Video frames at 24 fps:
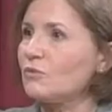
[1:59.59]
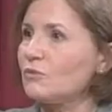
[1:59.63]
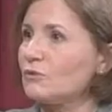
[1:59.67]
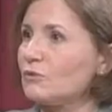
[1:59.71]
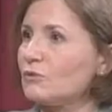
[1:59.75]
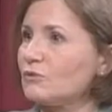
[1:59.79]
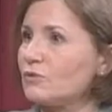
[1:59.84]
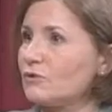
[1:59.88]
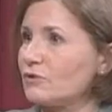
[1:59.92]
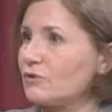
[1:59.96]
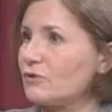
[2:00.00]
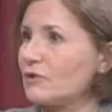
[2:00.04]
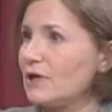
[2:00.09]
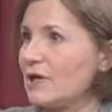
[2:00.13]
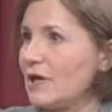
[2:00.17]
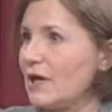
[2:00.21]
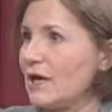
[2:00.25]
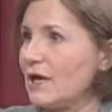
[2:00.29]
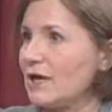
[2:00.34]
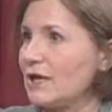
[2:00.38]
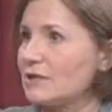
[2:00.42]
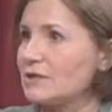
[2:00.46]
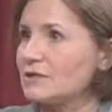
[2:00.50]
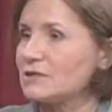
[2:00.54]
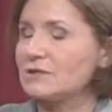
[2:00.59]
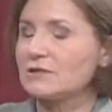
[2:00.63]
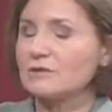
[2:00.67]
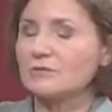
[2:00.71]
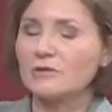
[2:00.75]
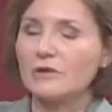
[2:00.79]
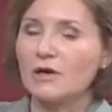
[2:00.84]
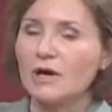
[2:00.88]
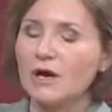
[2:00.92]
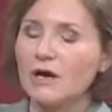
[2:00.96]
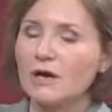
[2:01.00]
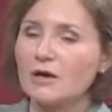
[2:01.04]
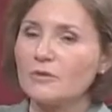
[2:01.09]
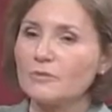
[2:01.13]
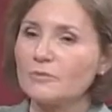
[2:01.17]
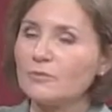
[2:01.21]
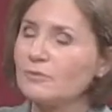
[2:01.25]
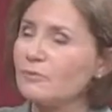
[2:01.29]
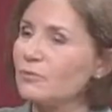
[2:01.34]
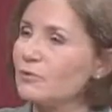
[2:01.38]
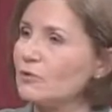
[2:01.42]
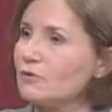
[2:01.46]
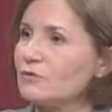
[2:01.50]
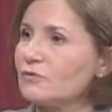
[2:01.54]
will create
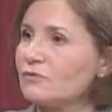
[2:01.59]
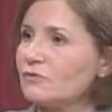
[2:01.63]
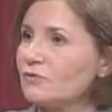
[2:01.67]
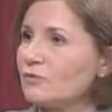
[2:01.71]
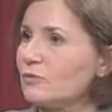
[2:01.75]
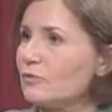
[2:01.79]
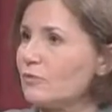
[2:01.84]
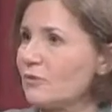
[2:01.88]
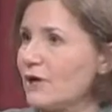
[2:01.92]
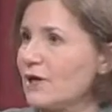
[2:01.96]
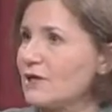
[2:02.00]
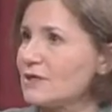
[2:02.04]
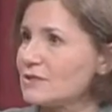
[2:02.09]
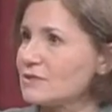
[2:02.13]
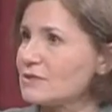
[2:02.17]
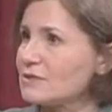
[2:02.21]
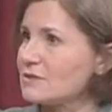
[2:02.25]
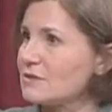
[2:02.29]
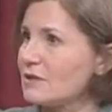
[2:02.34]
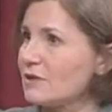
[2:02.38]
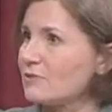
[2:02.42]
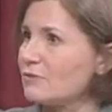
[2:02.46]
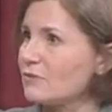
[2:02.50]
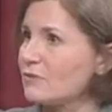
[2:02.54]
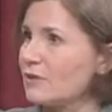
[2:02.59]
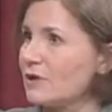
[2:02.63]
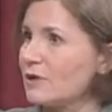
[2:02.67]
beautiful breasts, and we're